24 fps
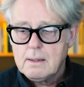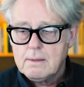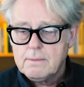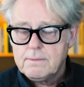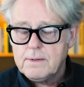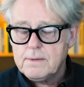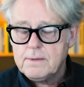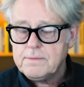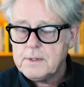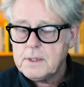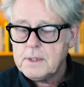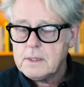
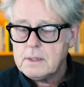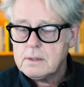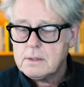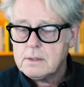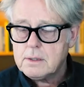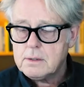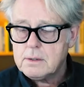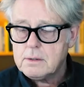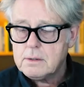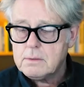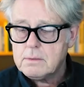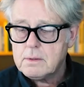15
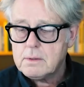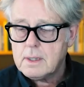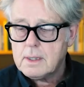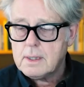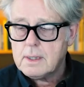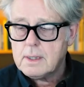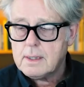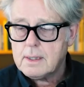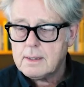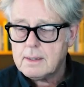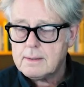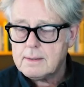to
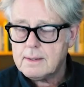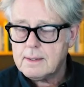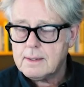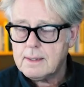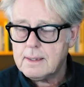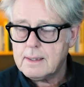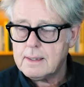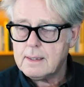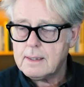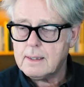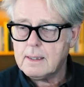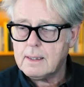uh,
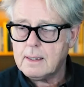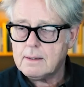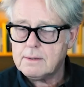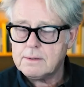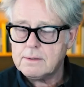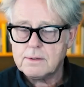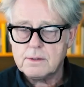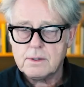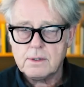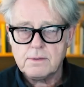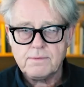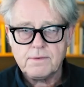uh,
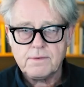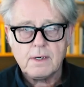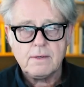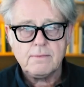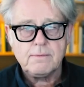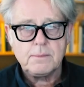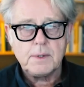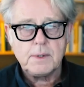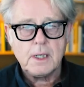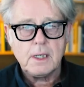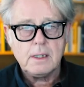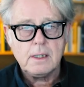35
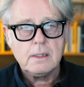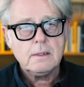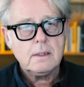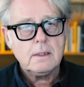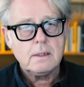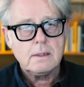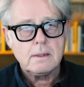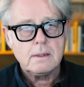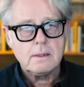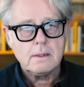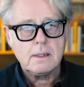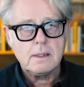million.
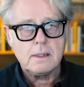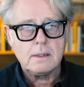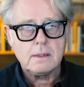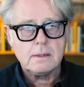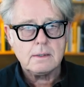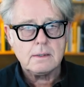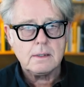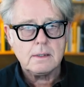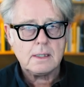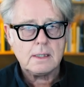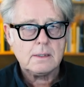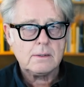In
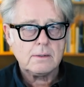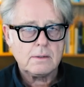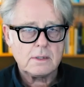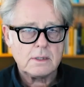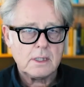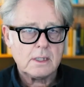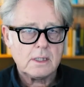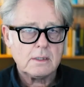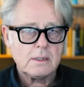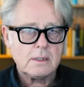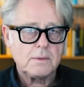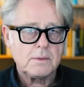that took
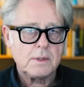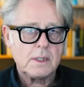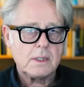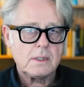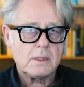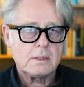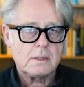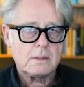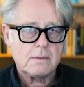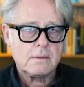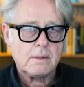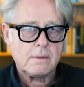six
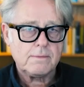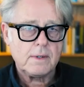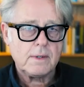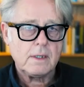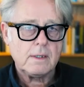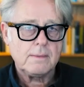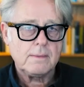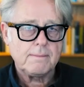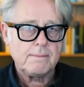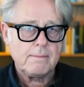weeks, roughly.